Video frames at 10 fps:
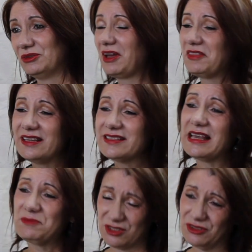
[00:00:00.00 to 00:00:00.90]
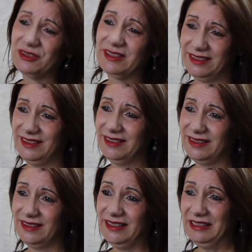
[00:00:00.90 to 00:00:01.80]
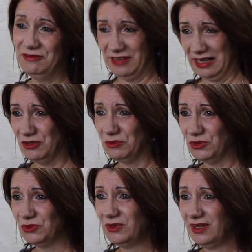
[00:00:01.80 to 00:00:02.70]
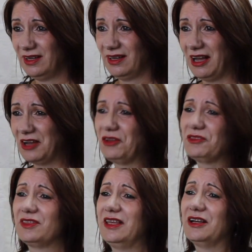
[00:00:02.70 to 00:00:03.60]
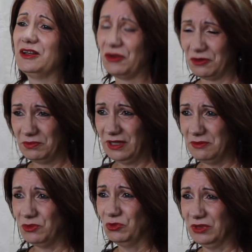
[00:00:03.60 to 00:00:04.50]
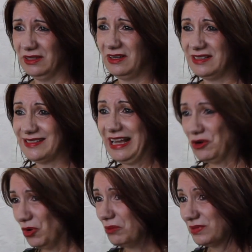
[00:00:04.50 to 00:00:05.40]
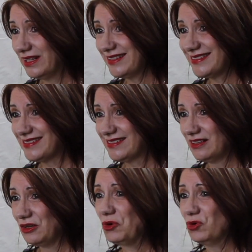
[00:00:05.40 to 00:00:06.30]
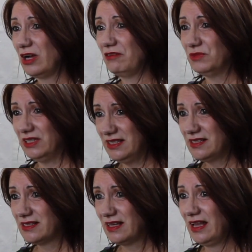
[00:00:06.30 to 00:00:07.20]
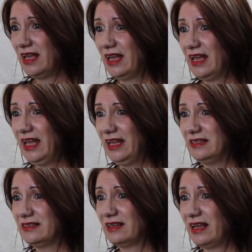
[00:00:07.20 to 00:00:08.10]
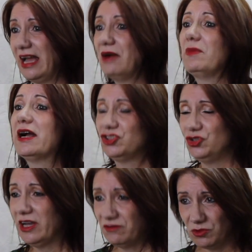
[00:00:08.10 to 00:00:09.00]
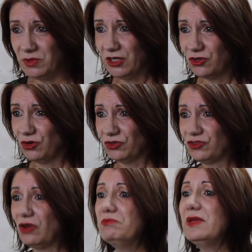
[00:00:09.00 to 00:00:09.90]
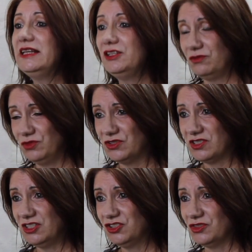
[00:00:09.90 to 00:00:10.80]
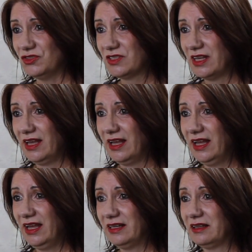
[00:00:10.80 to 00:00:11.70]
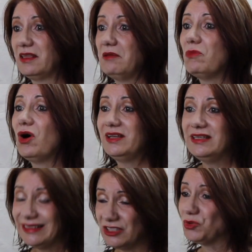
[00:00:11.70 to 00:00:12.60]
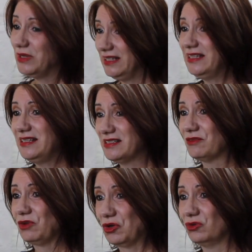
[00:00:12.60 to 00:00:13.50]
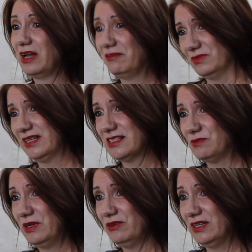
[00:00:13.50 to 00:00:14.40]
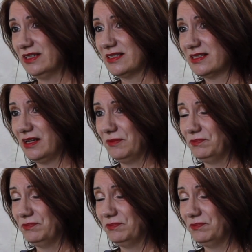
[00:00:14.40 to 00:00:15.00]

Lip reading: Look, I think it's absolutely invaluable. I don't think a lot of people realise how complex local government is and how much you have to be across so many diverse issues. And I think my nearly 20 years of local government experience,